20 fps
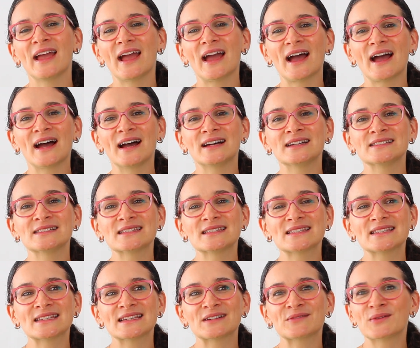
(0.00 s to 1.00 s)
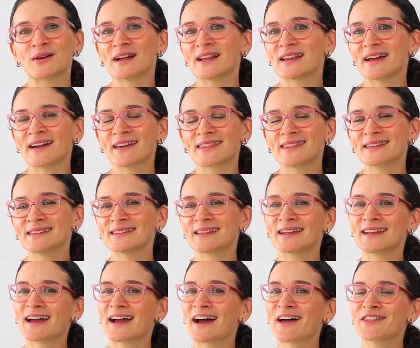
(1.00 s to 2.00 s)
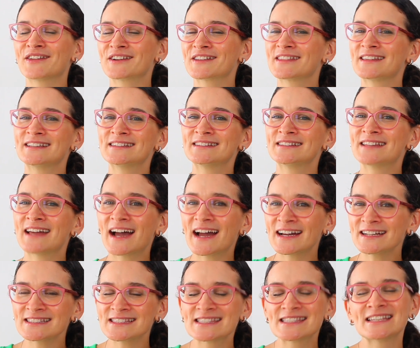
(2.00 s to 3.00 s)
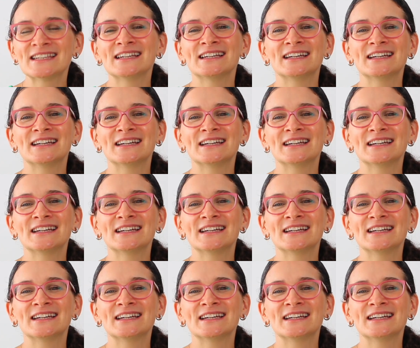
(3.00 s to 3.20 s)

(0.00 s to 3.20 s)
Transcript: And well, I think that other than that,